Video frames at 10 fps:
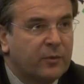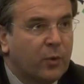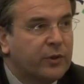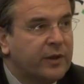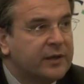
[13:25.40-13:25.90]
and
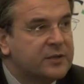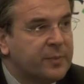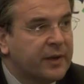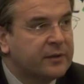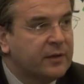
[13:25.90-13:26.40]
what they
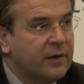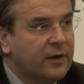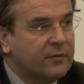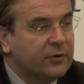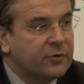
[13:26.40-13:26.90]
expect
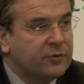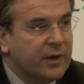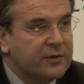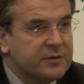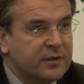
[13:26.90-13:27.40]
for
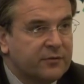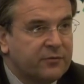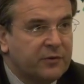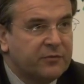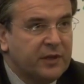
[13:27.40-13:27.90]

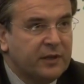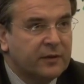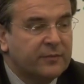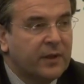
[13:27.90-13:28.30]
2015.